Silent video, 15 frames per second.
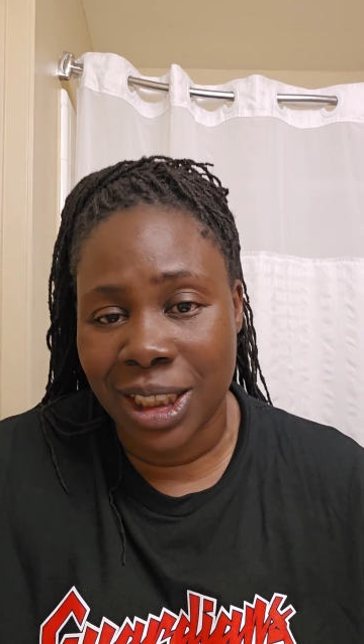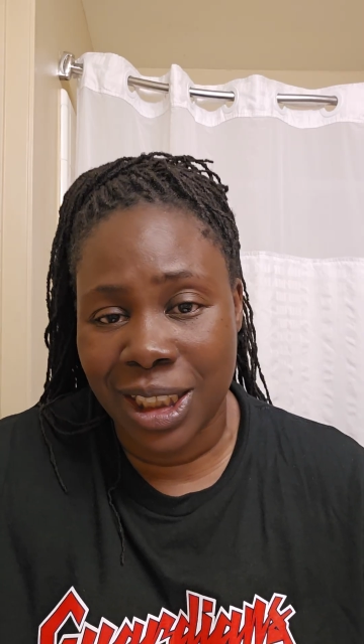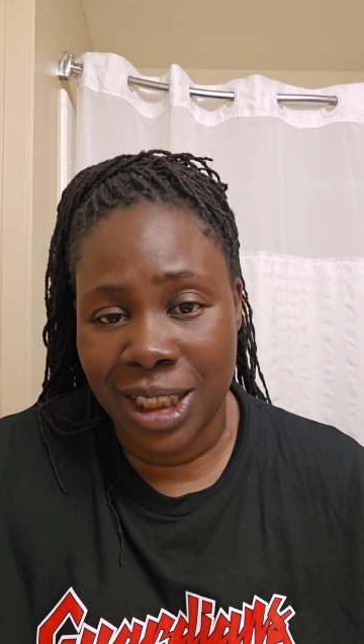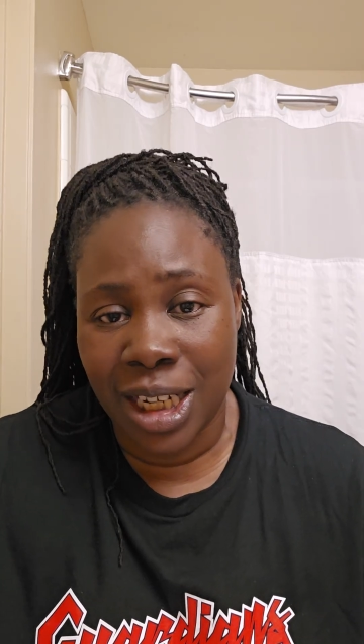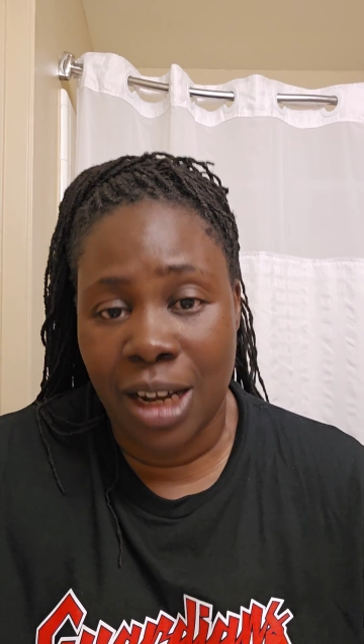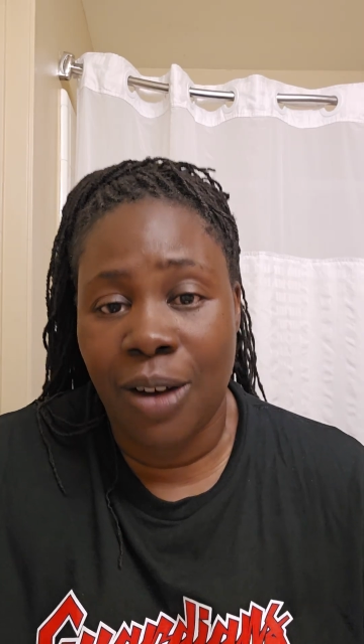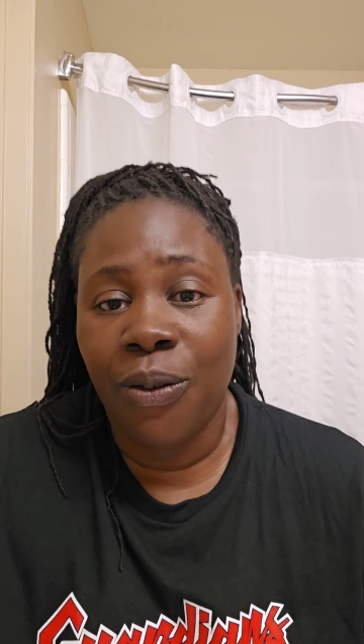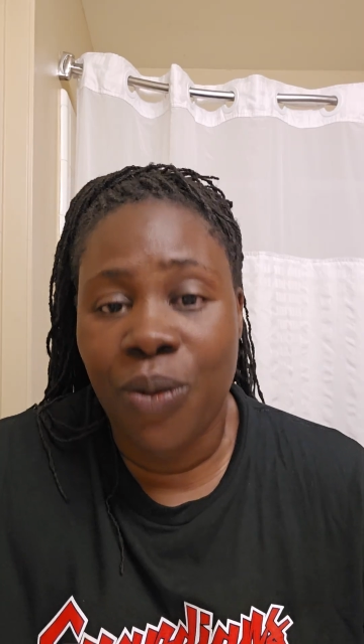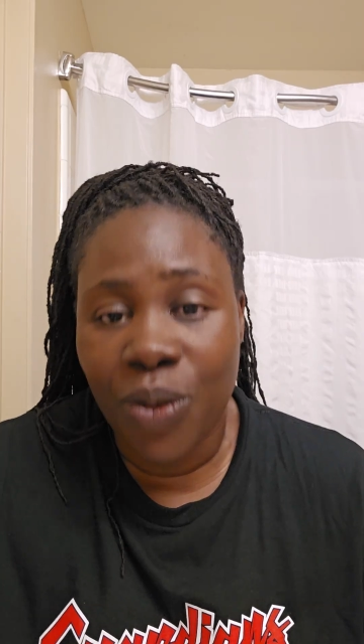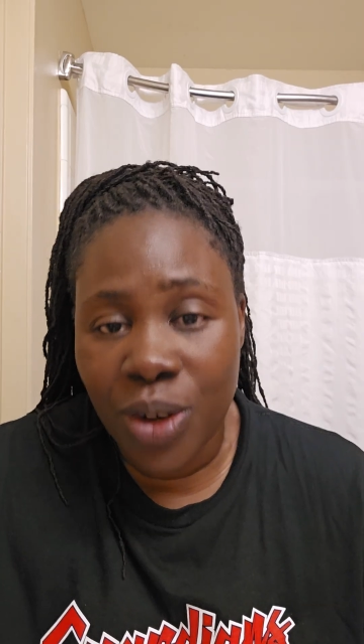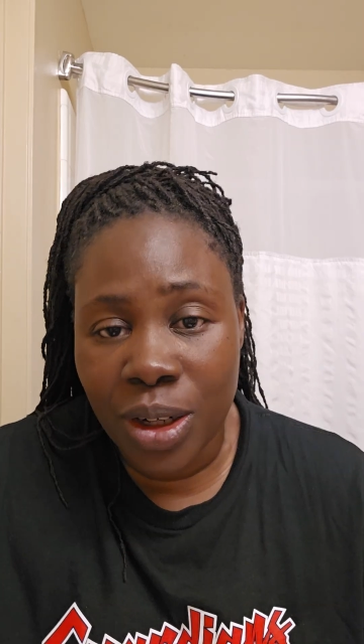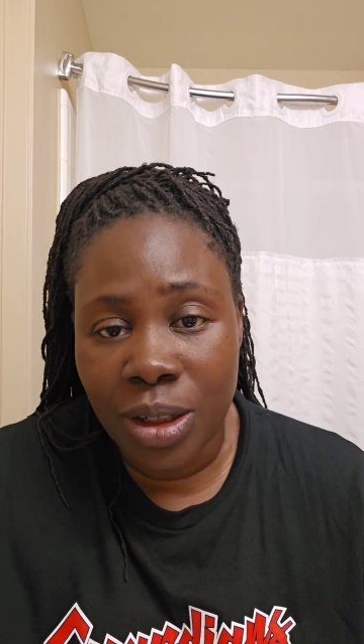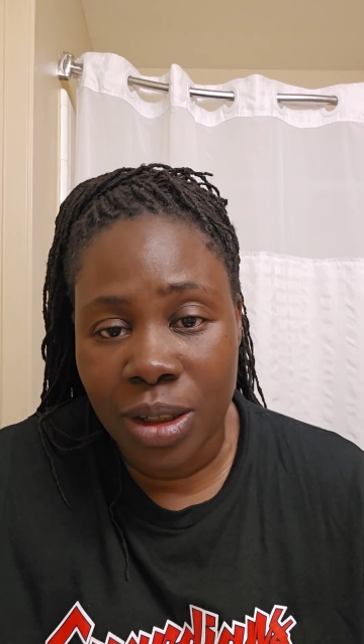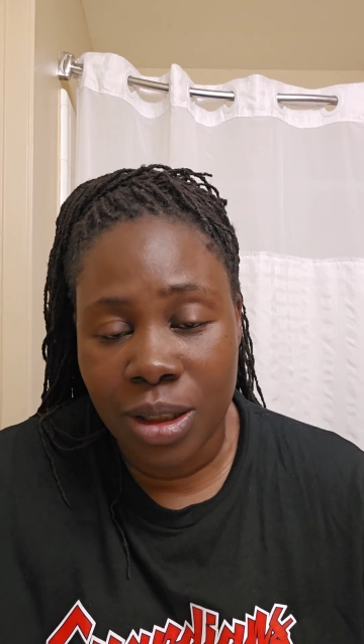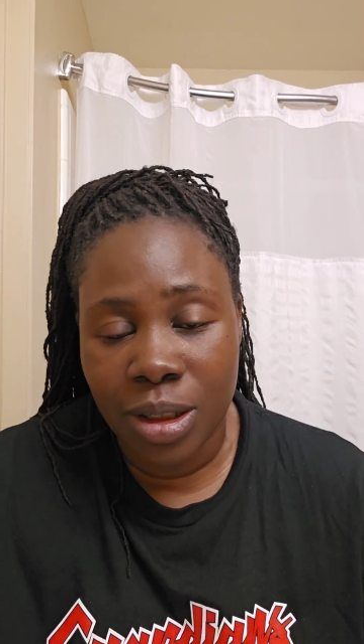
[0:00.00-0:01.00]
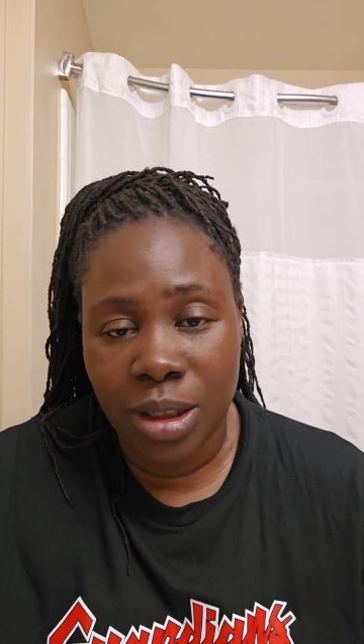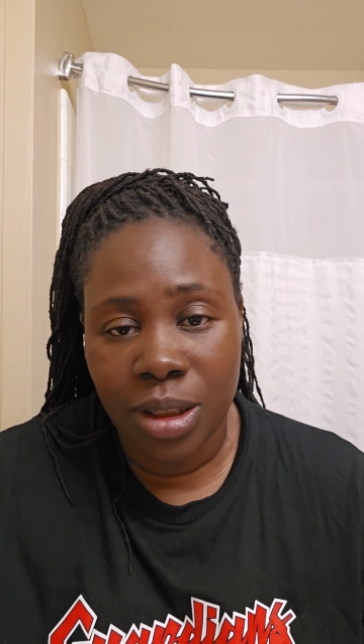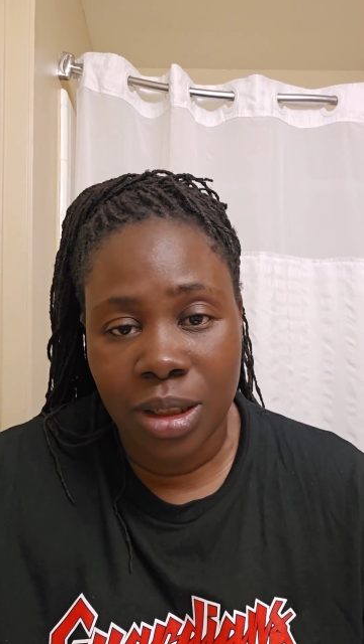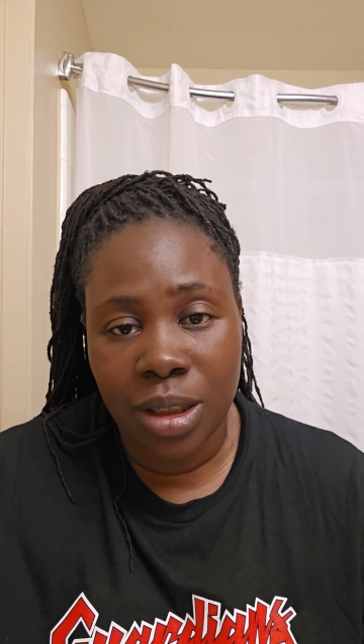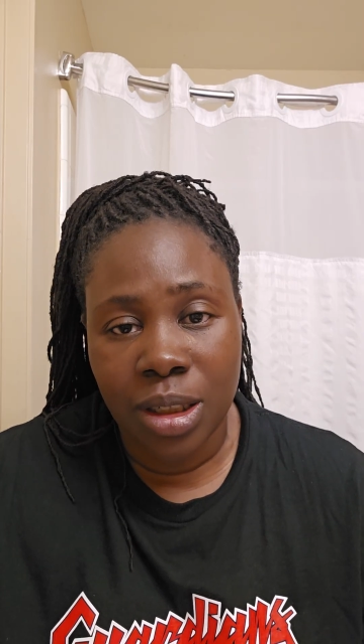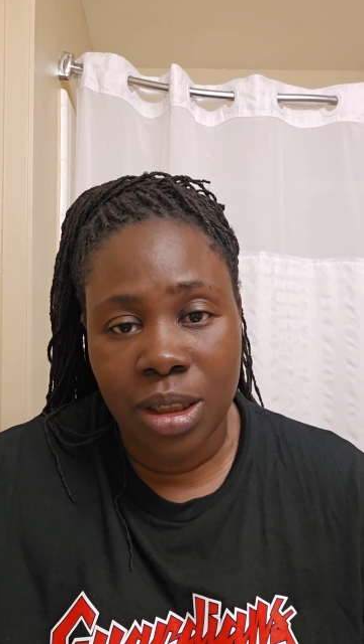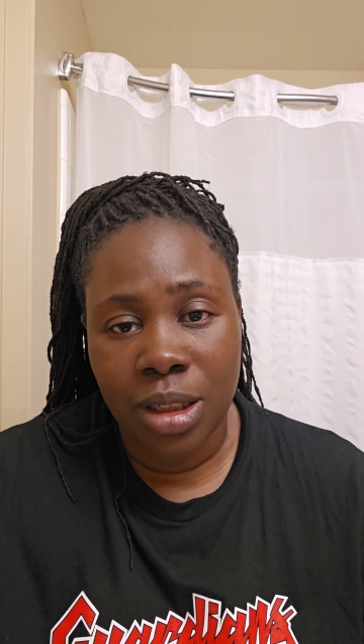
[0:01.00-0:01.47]
enough
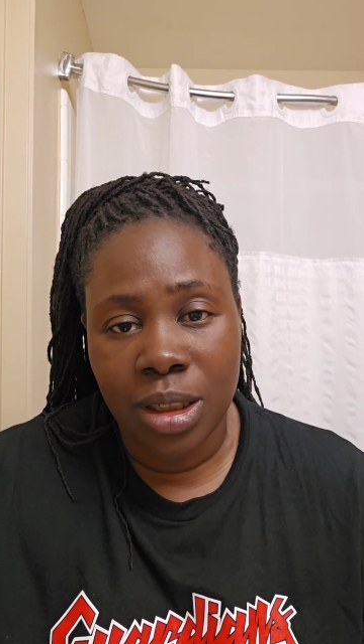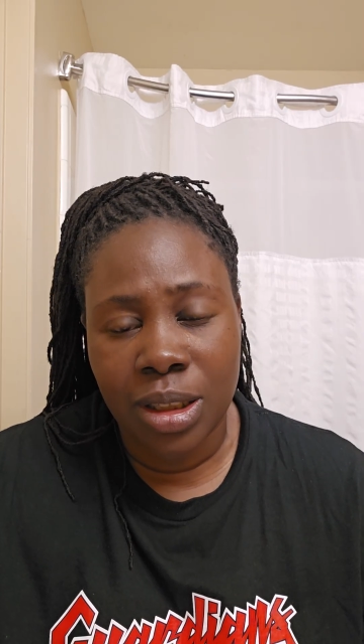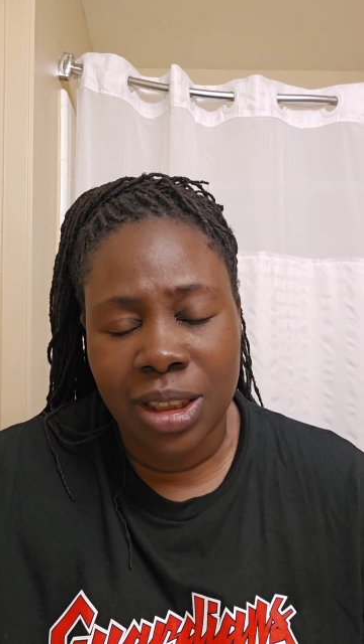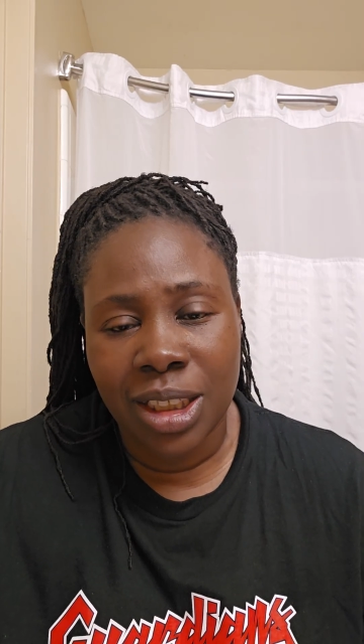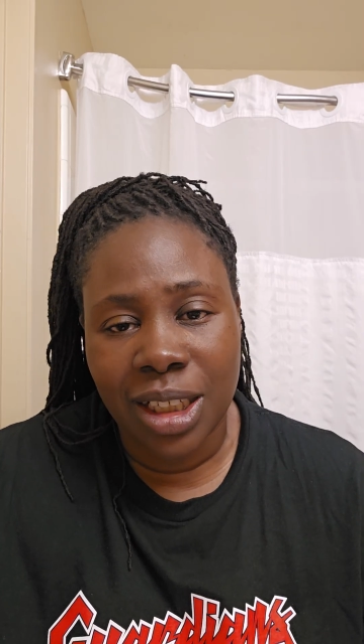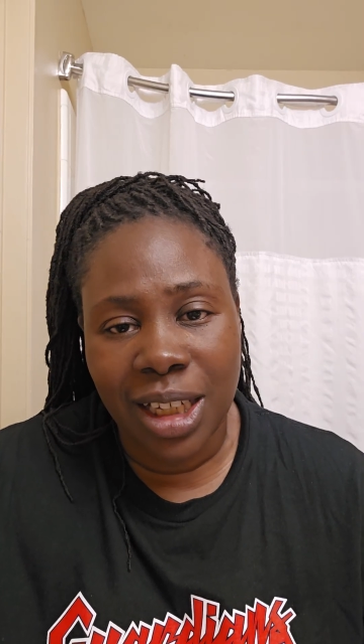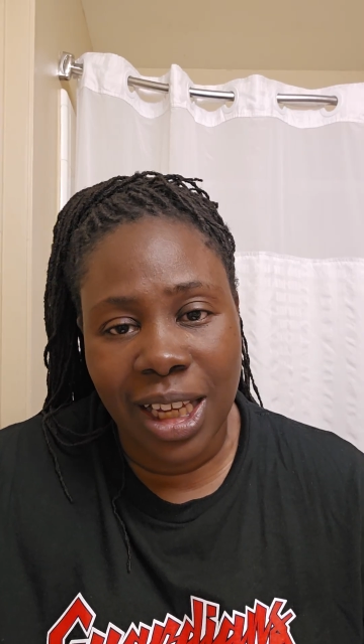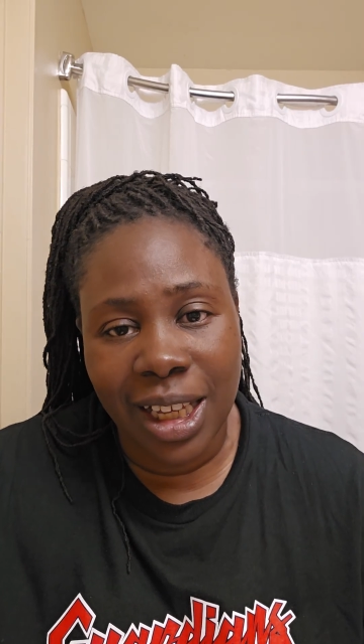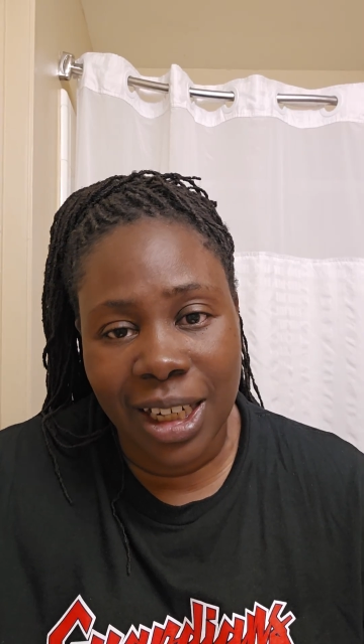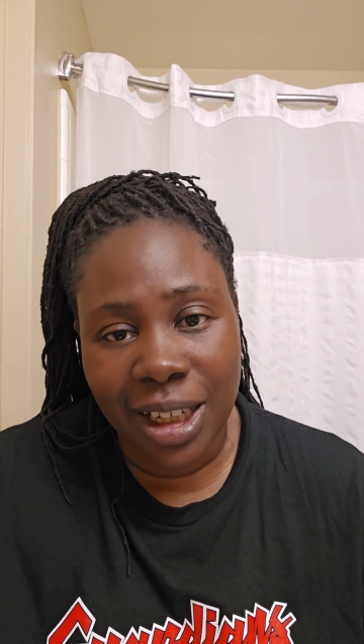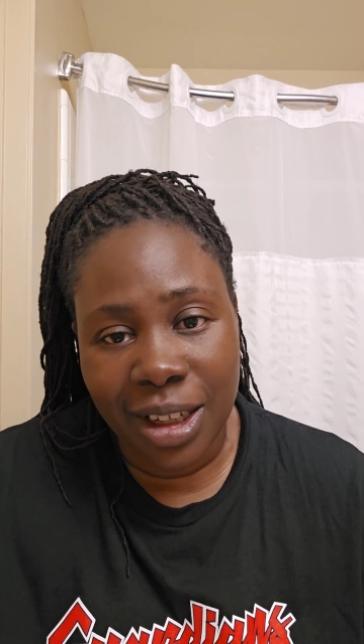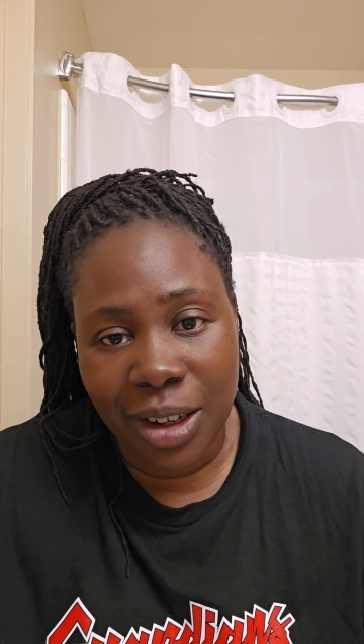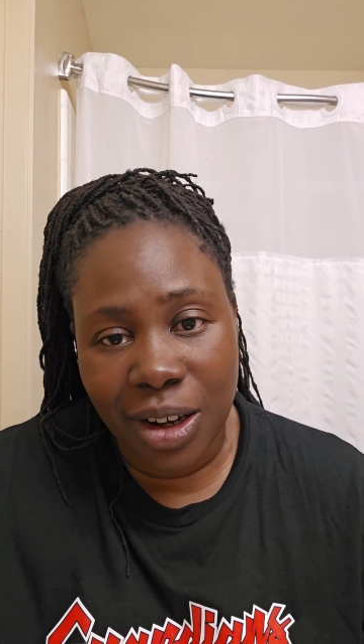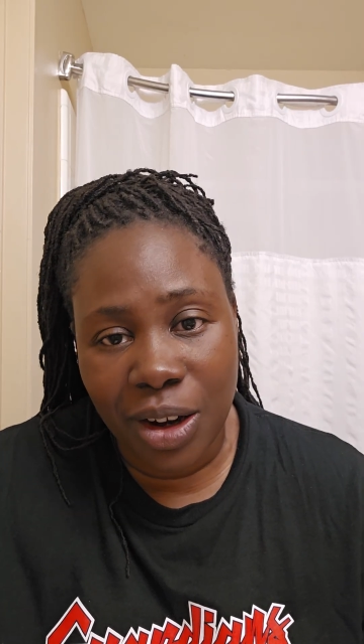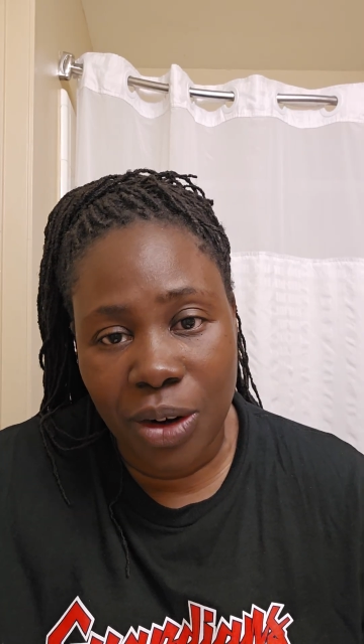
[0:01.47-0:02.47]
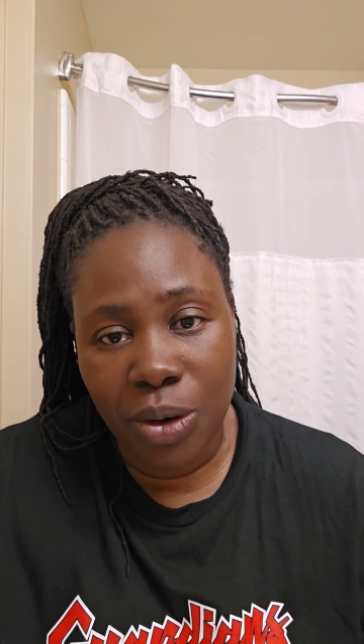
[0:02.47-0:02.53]
to let it go?